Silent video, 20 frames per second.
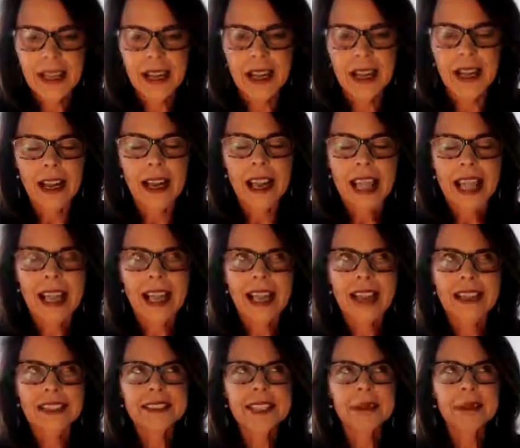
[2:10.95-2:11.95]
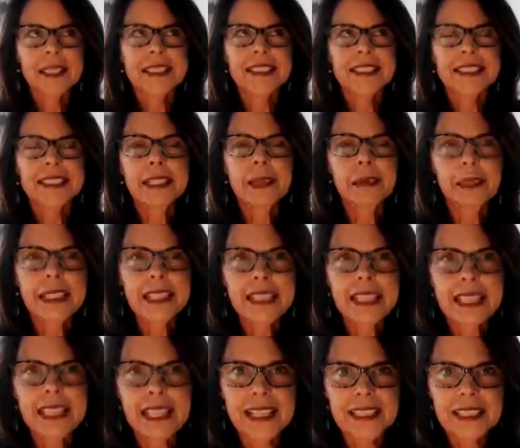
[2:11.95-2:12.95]
And I'm going to tell you what it
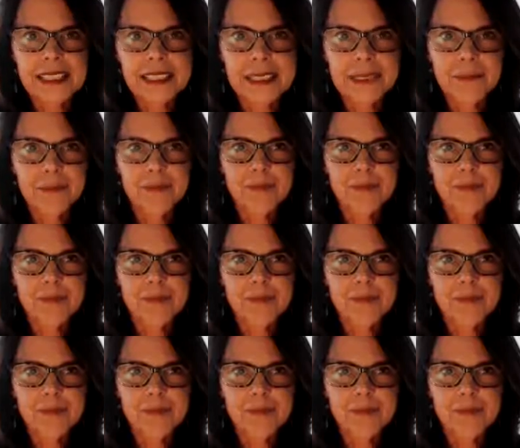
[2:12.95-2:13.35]
is,